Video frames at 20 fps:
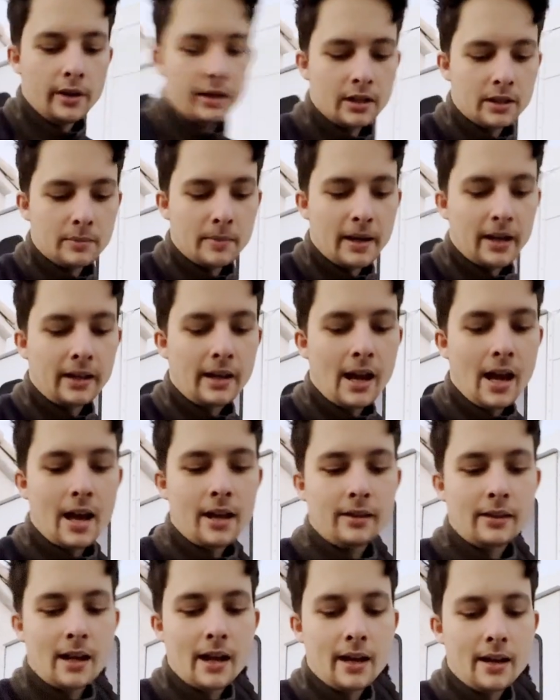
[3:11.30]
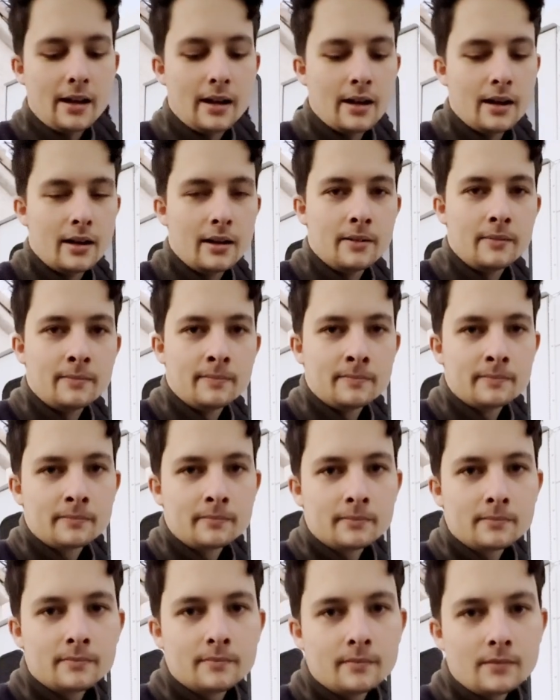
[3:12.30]
is my cat that
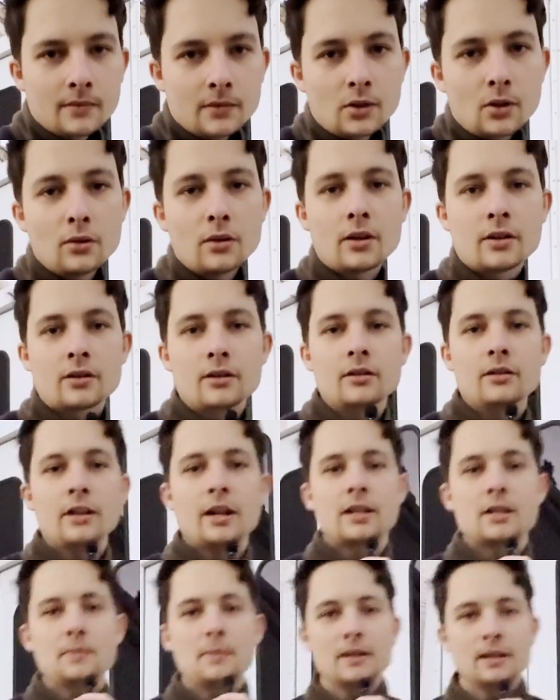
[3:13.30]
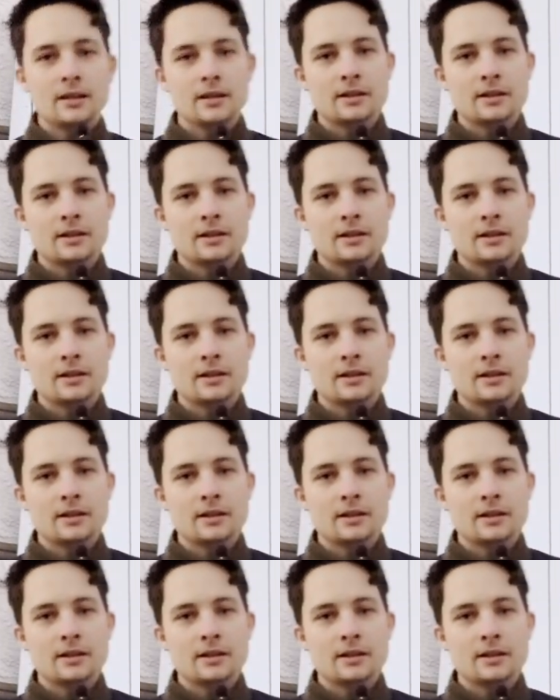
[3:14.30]
no longer likes being